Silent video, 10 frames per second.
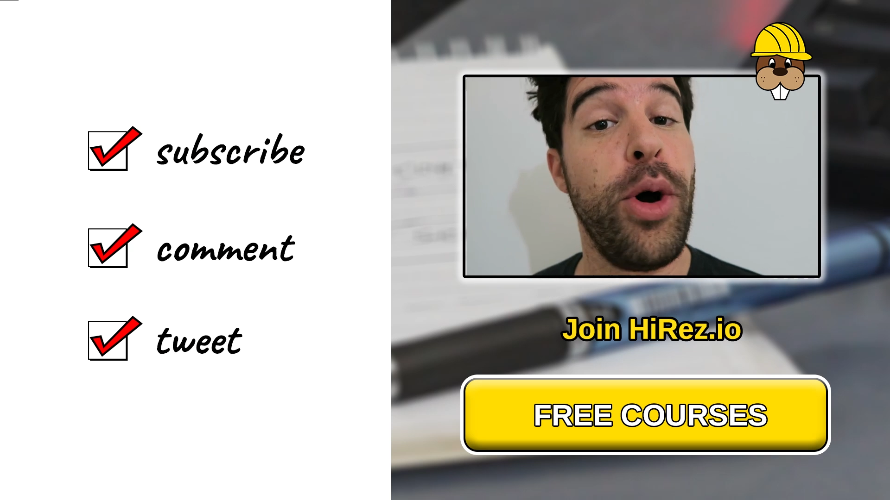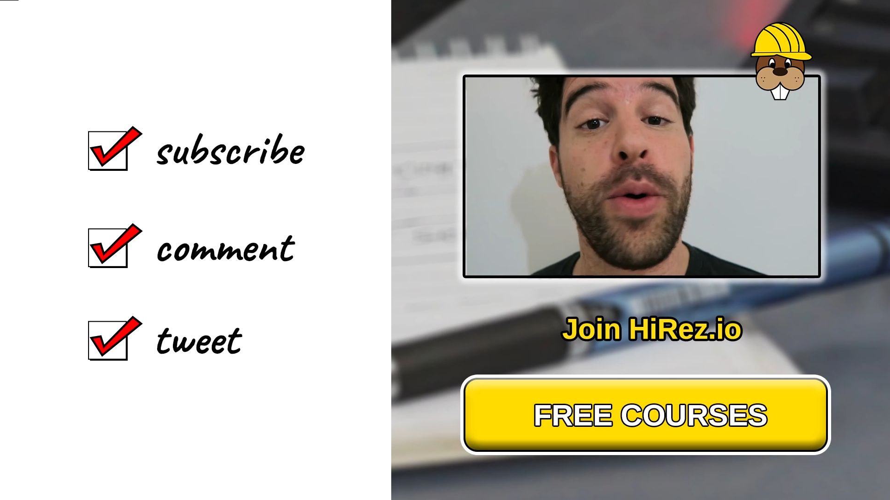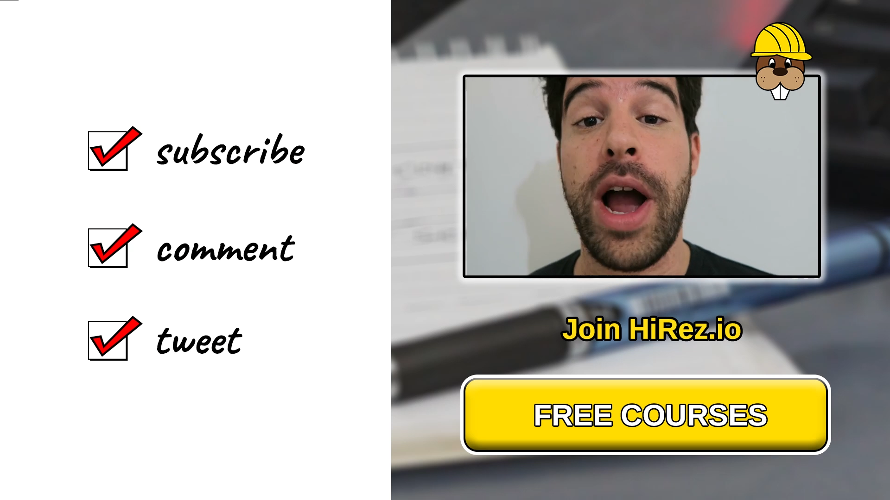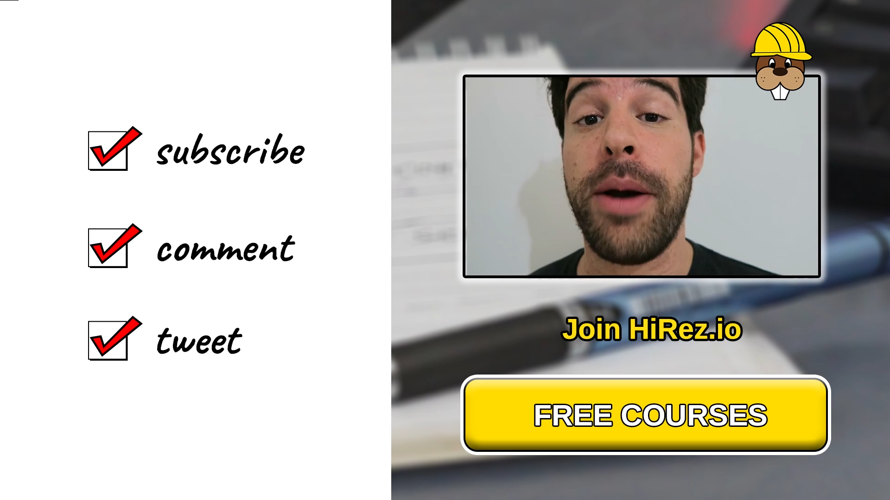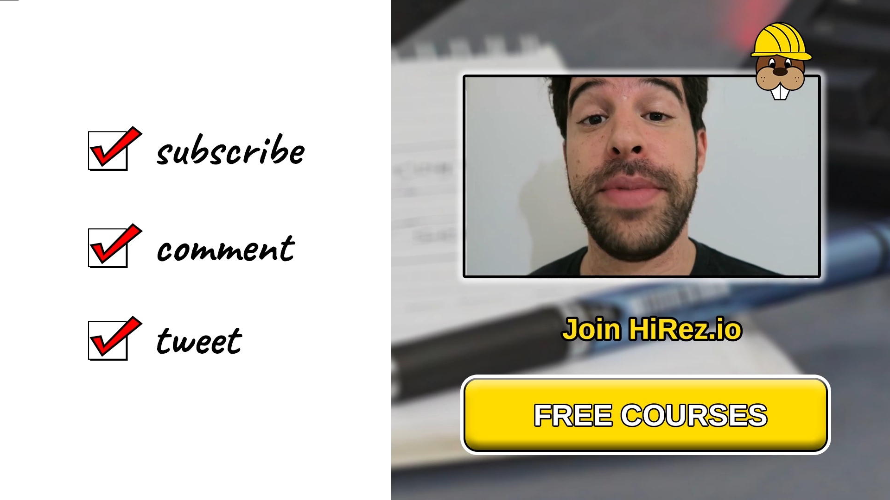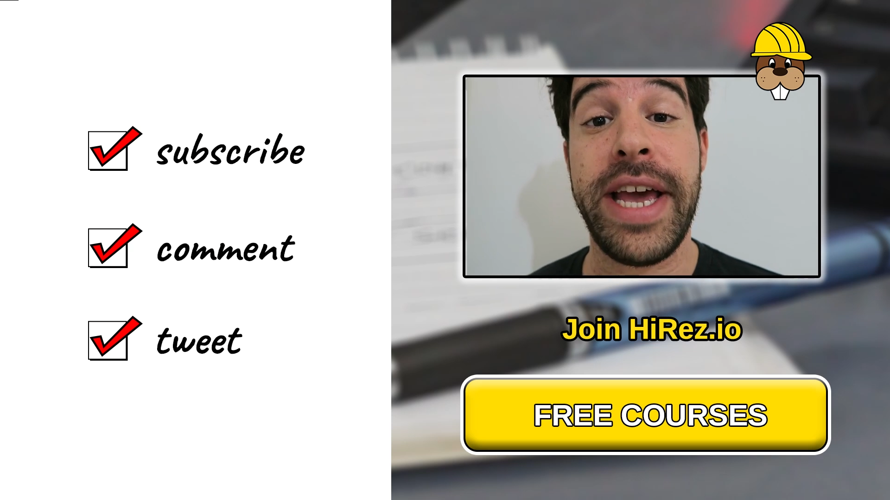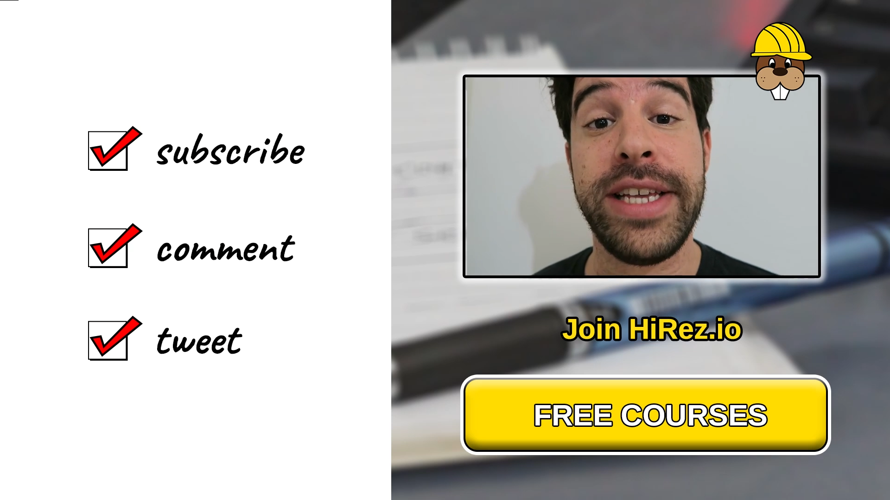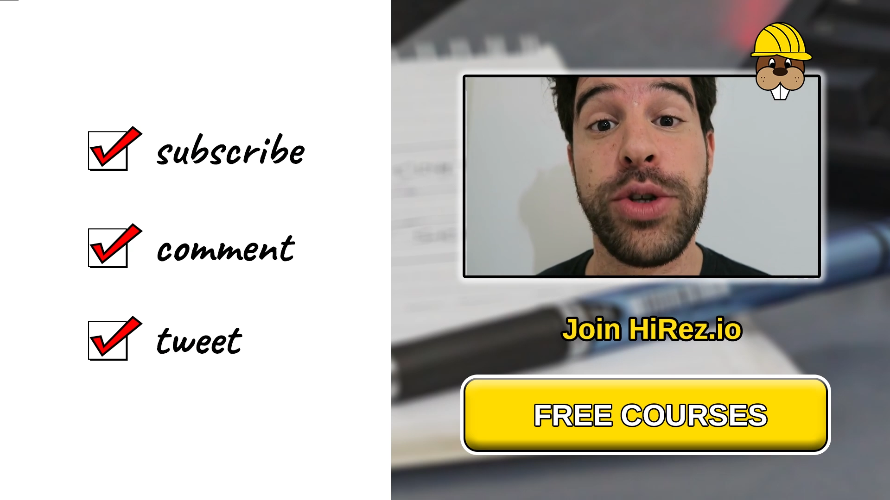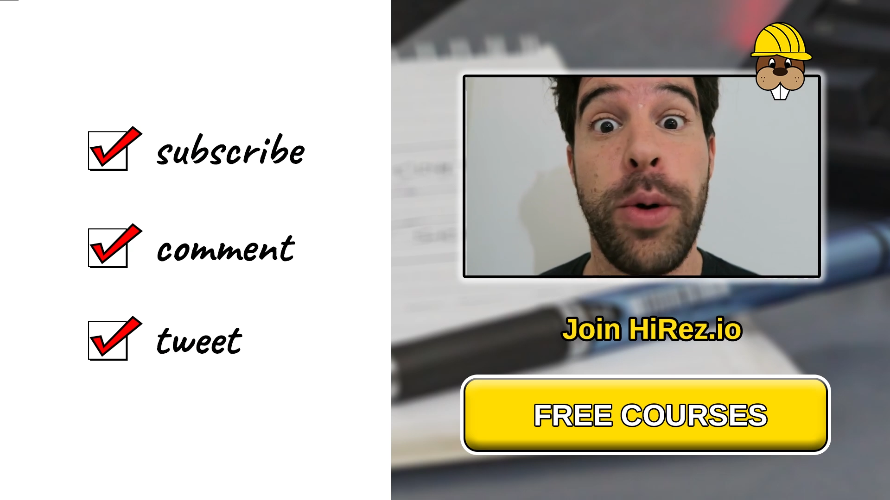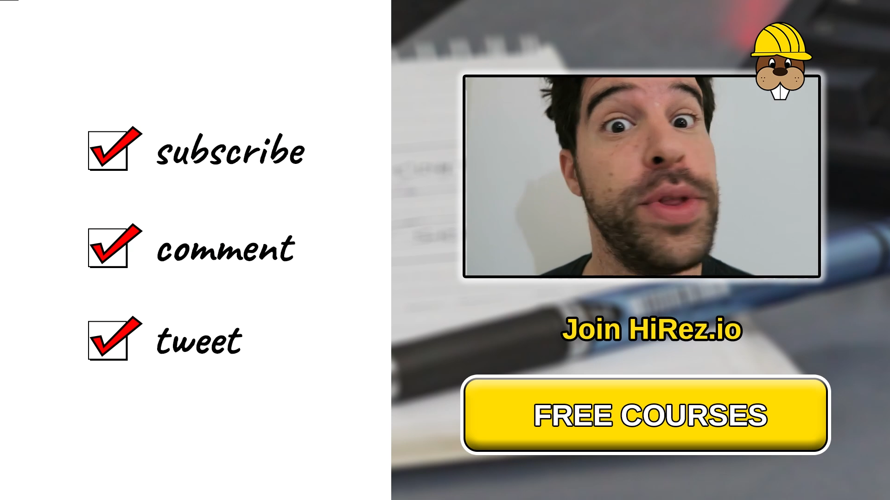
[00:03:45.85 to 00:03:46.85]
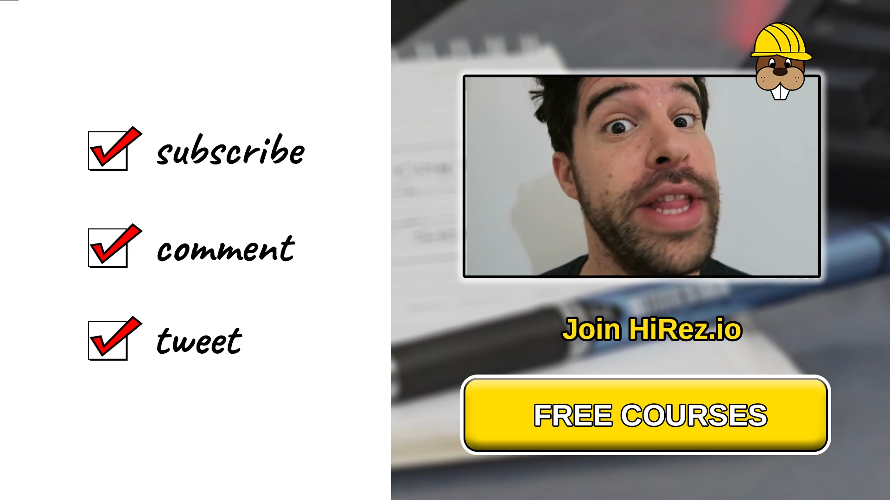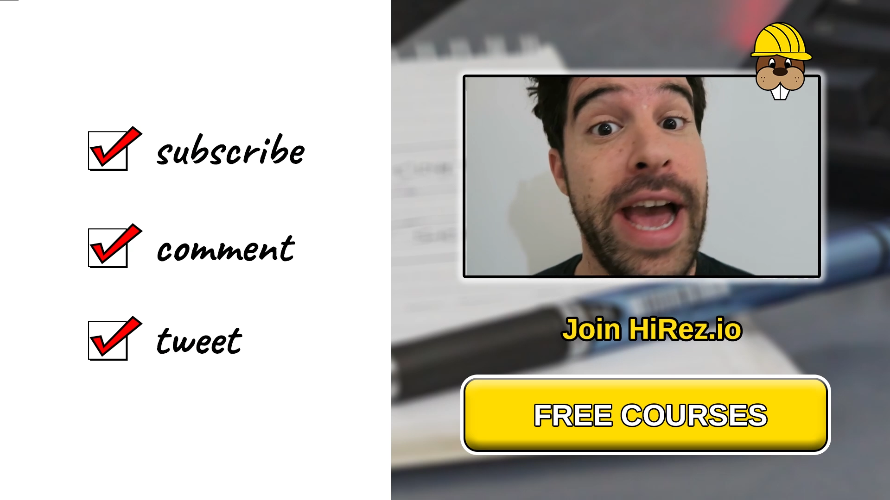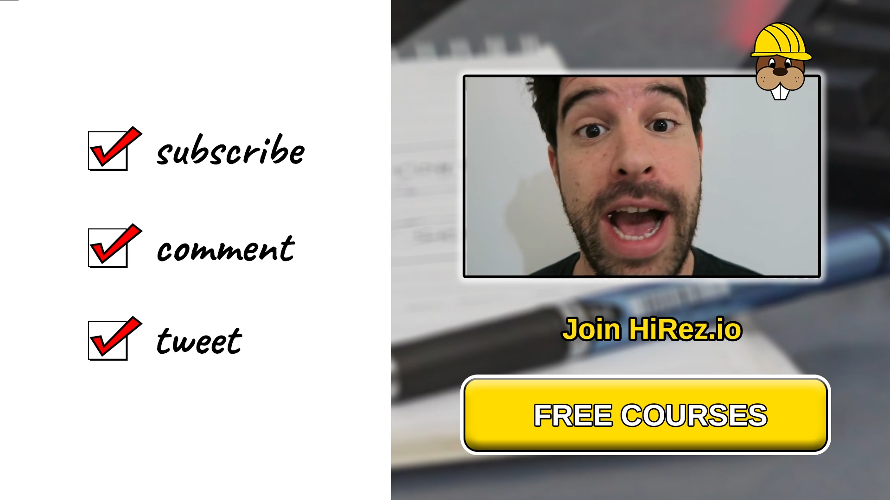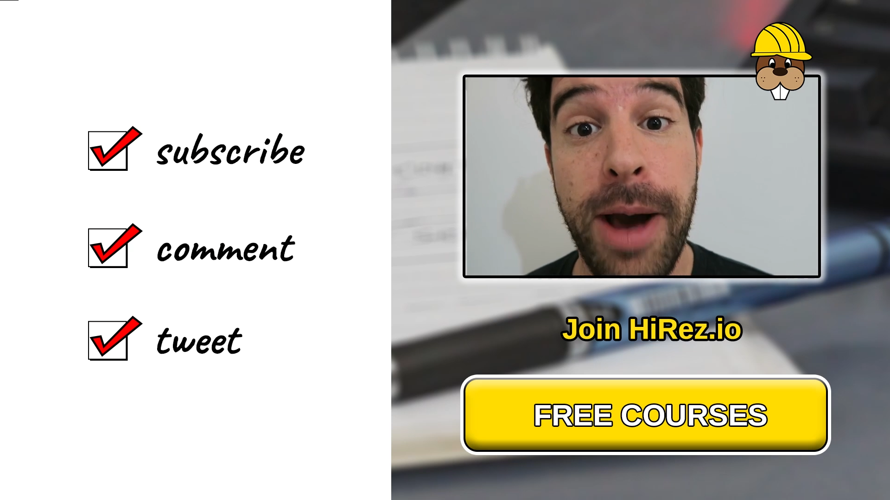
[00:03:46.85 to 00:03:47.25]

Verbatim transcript: more updates on the